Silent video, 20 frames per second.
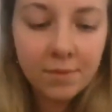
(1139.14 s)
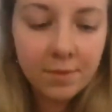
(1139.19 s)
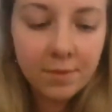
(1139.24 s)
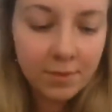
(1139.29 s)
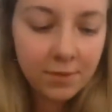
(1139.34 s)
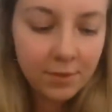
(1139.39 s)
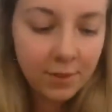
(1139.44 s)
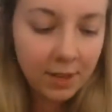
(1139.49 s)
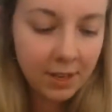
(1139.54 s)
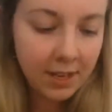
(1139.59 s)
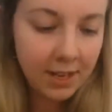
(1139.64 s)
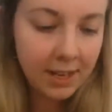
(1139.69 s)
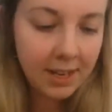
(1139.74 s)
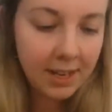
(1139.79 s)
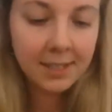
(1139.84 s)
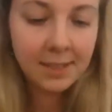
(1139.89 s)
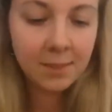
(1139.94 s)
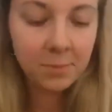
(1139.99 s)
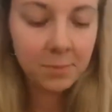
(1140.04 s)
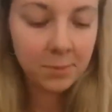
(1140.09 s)
for
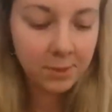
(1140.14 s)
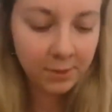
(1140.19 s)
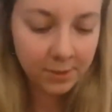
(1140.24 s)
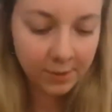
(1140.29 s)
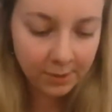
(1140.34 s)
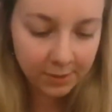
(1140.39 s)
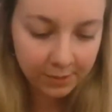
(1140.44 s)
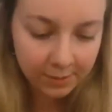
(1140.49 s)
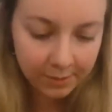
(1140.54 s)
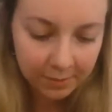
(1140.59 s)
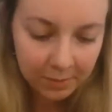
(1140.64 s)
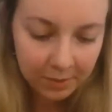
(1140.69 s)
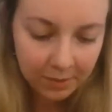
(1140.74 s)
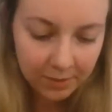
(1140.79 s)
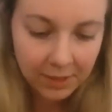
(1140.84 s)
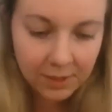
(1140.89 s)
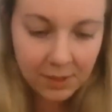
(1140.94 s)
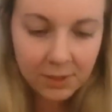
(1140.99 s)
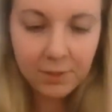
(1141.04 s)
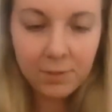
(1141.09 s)
example, let me
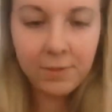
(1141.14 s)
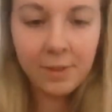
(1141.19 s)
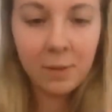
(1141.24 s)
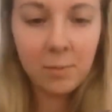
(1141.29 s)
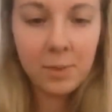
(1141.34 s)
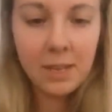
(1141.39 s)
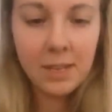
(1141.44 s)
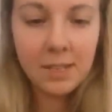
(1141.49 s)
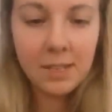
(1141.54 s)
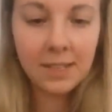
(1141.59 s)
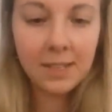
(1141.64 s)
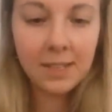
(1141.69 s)
find you a flat piece like